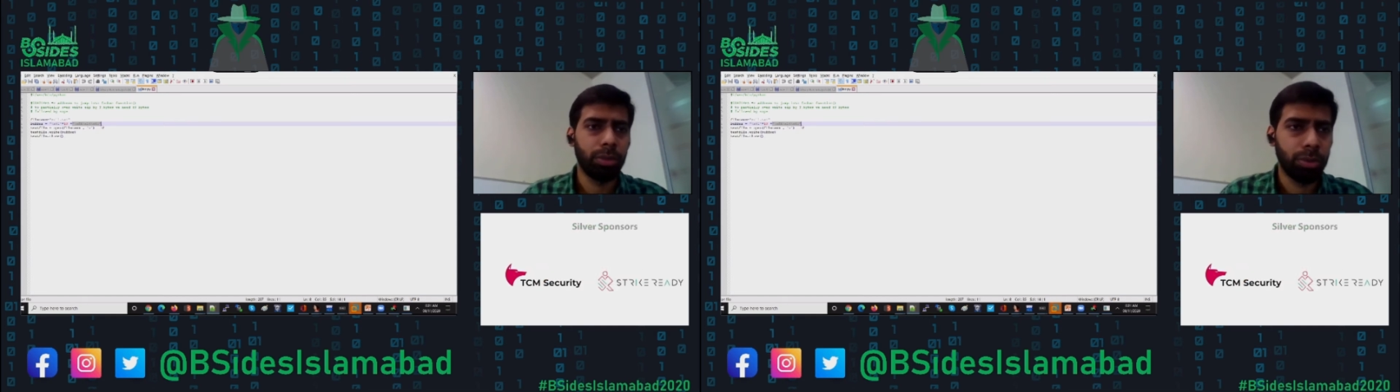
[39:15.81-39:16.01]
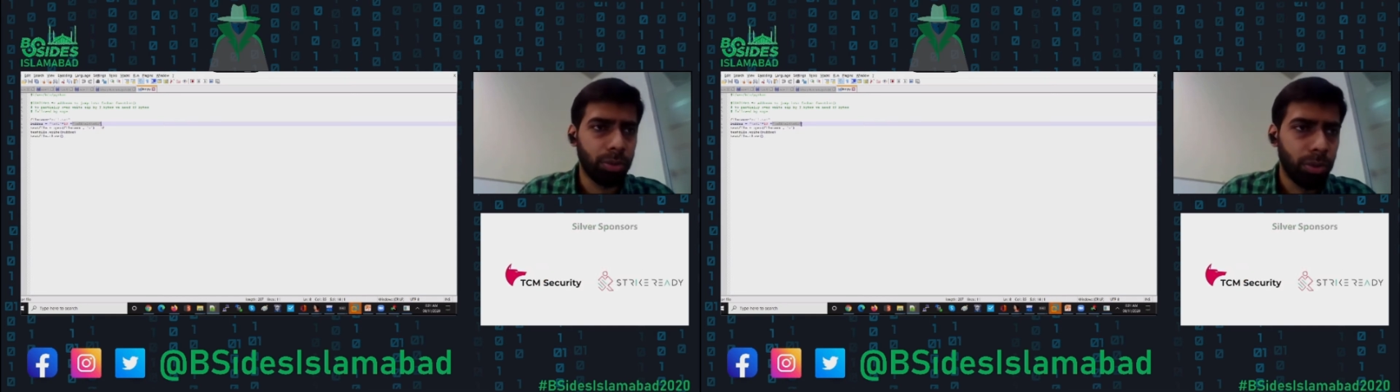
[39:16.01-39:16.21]

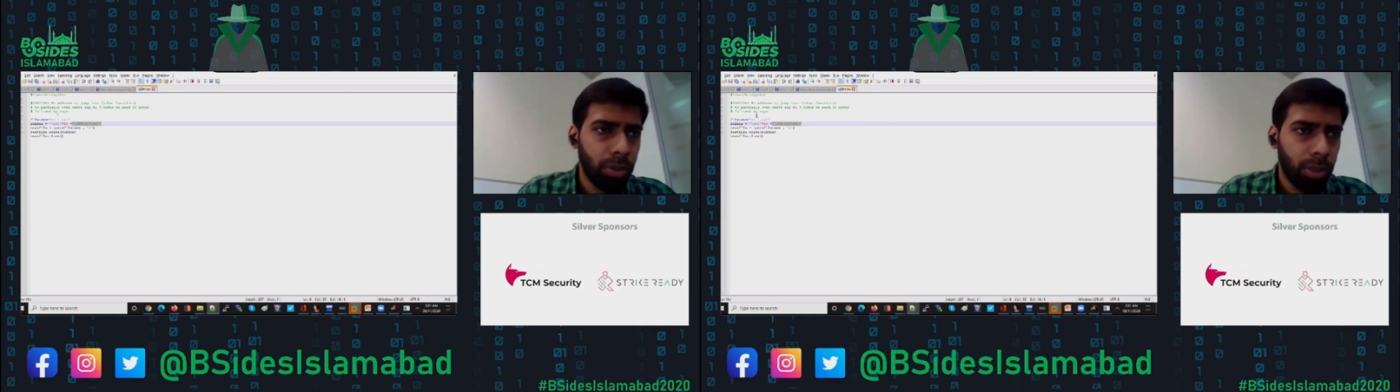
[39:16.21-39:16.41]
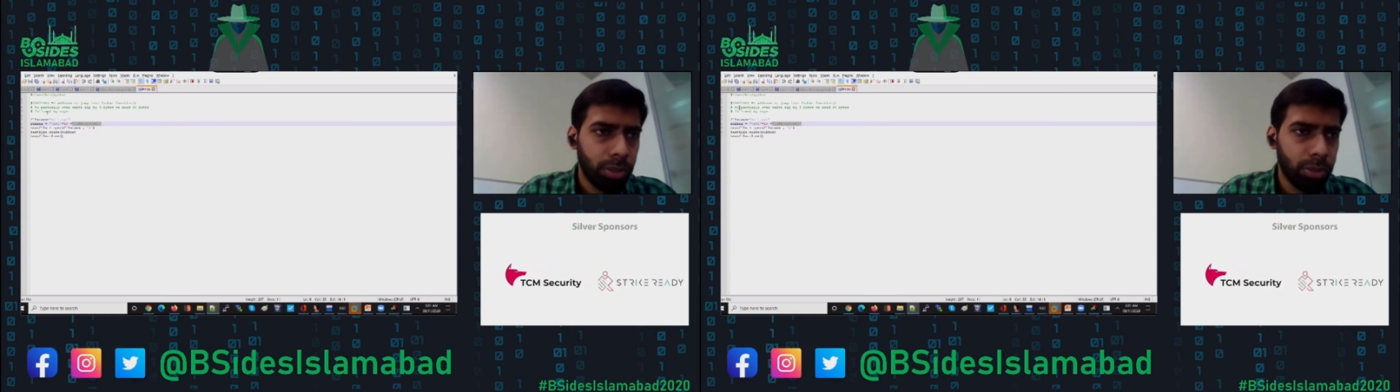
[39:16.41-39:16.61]
So
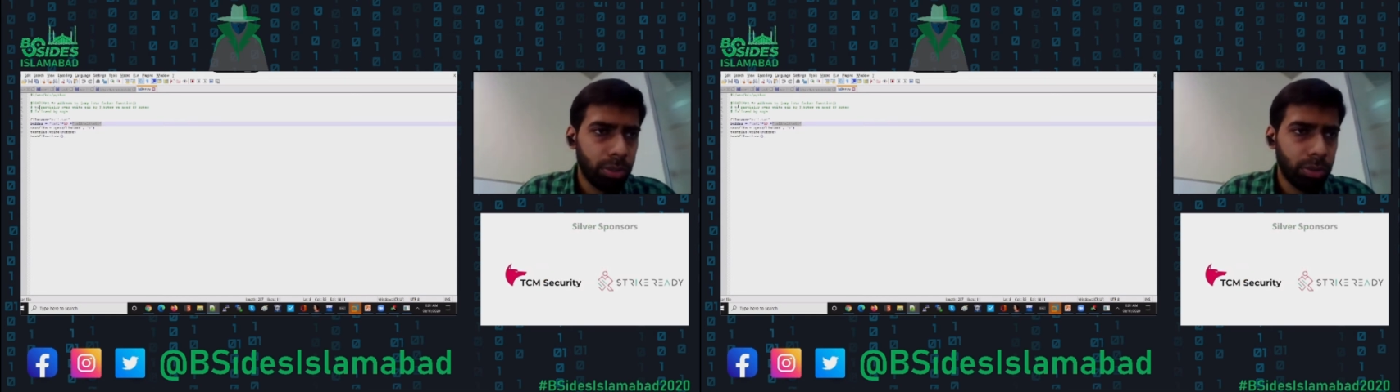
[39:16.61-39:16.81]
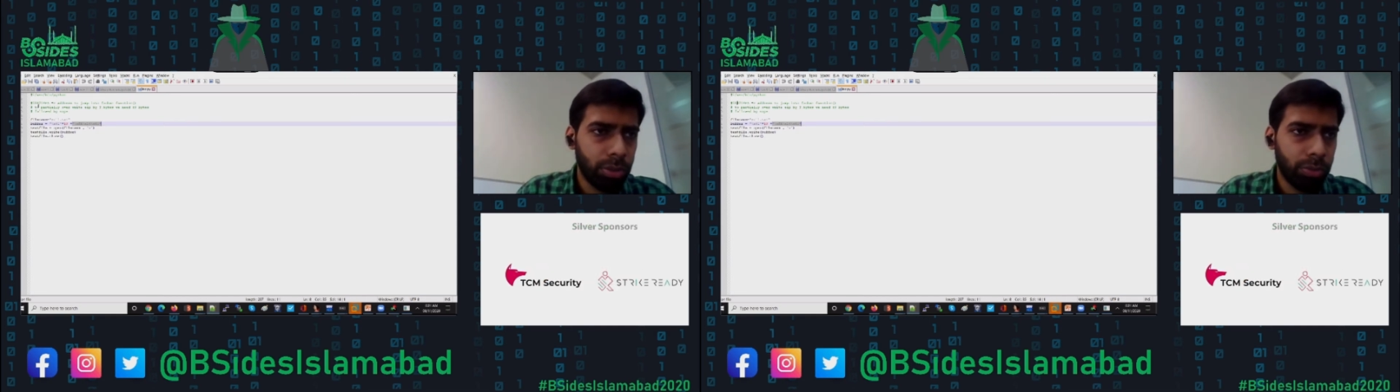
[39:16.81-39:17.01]

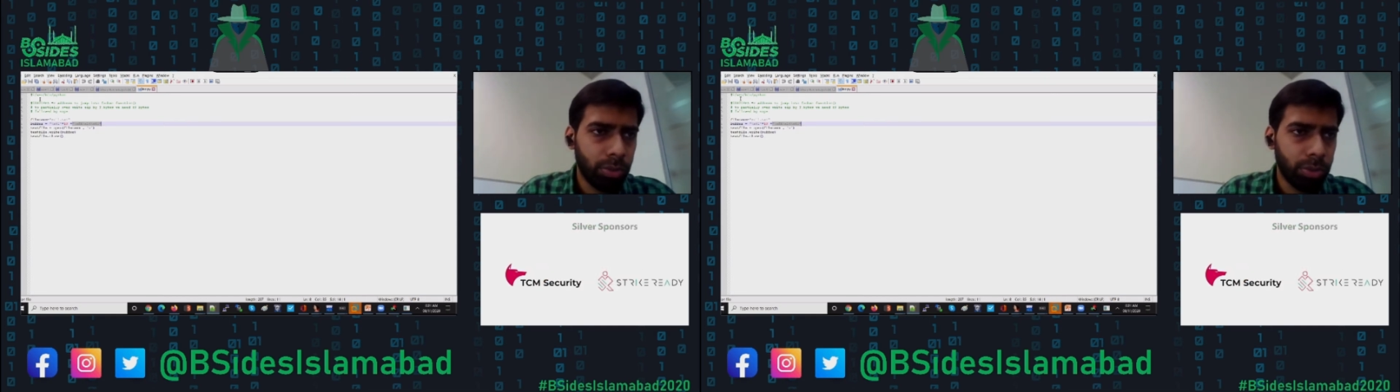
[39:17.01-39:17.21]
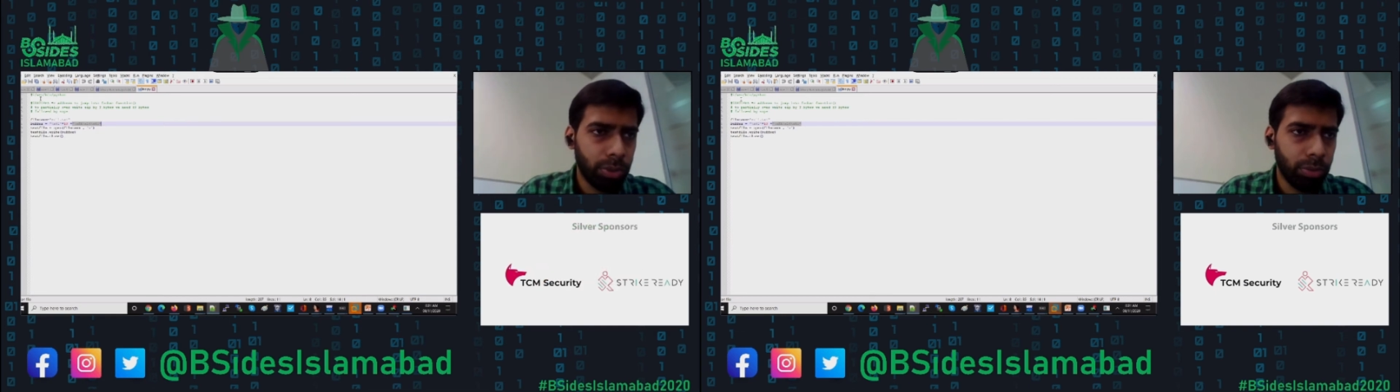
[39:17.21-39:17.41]

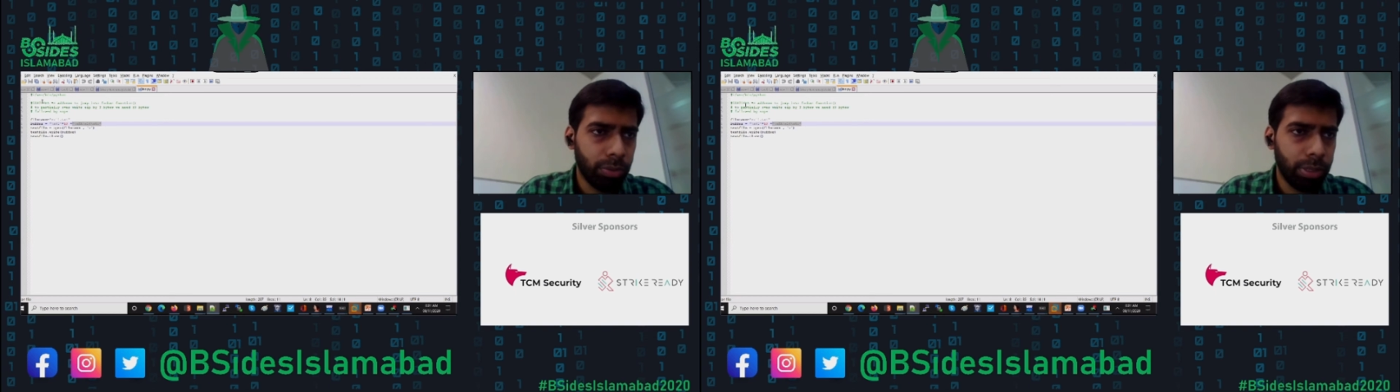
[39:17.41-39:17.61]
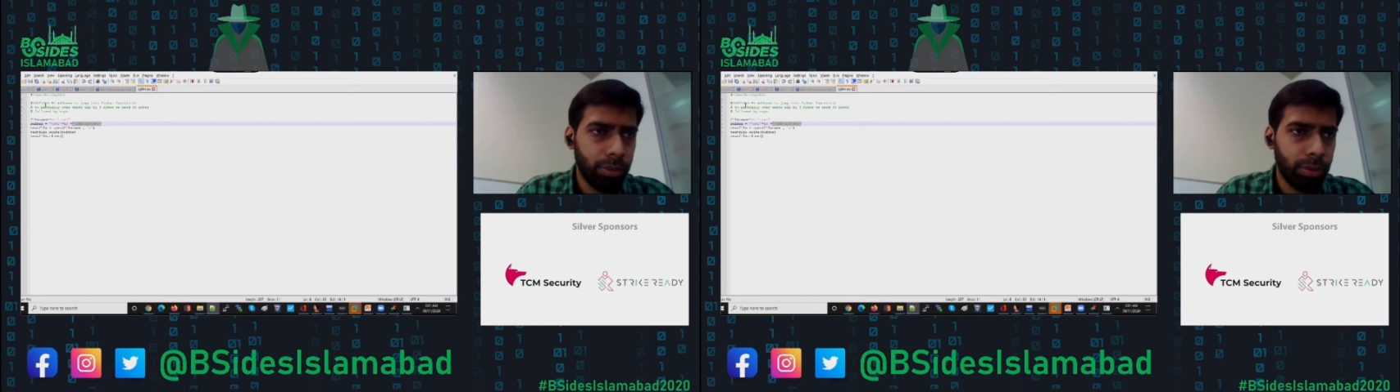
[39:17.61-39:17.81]

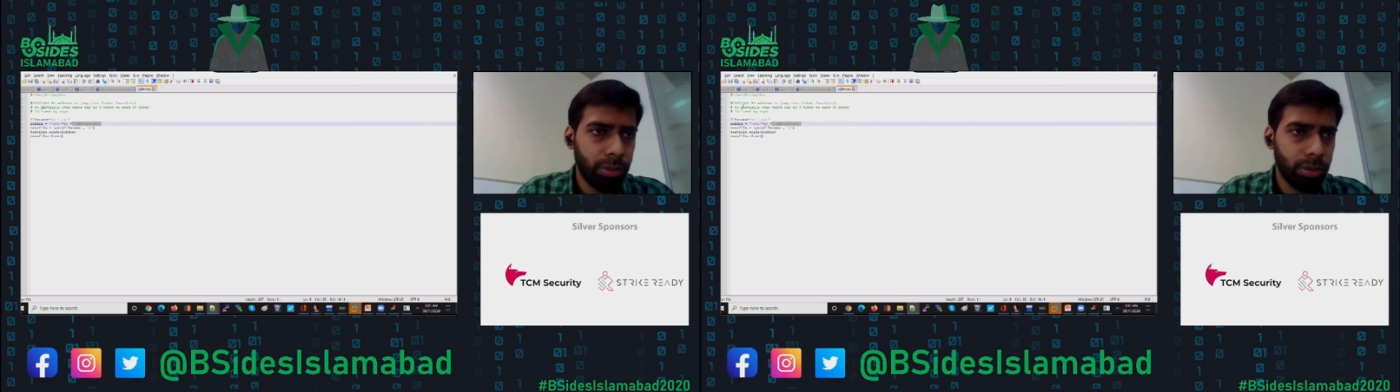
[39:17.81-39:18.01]
004014